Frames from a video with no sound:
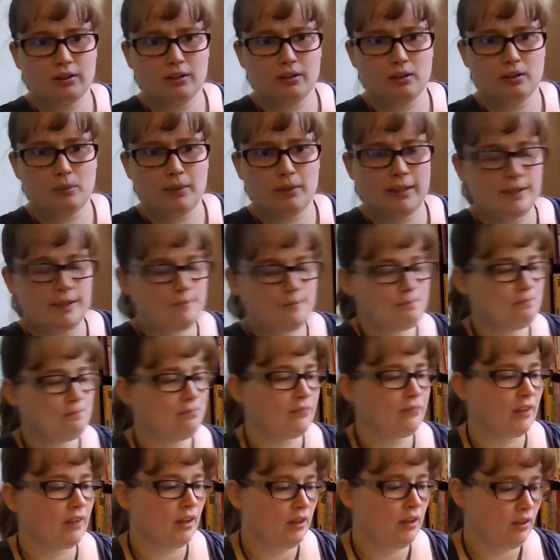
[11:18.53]
little bit
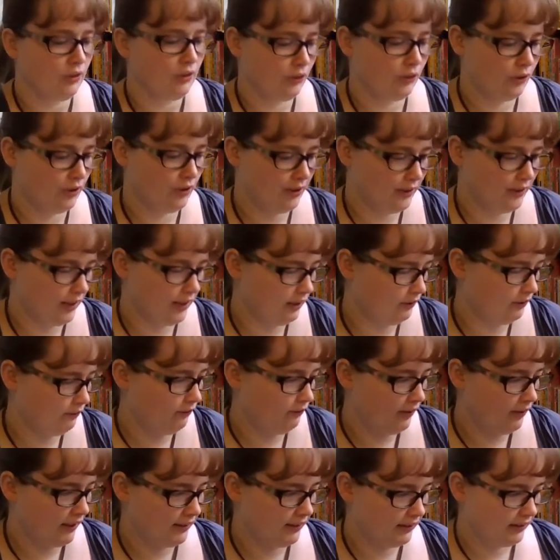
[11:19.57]
so that they could
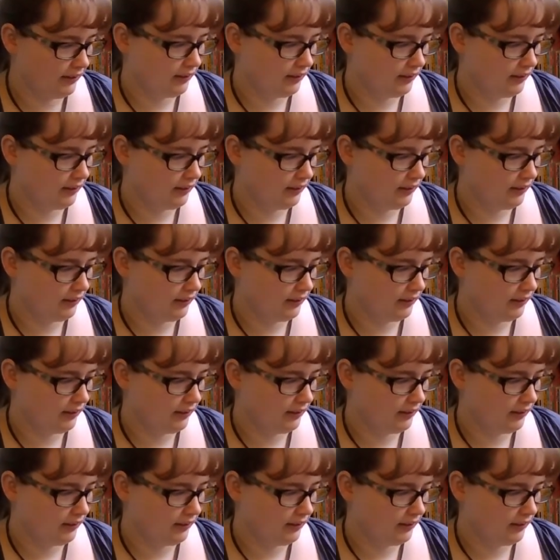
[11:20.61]
fit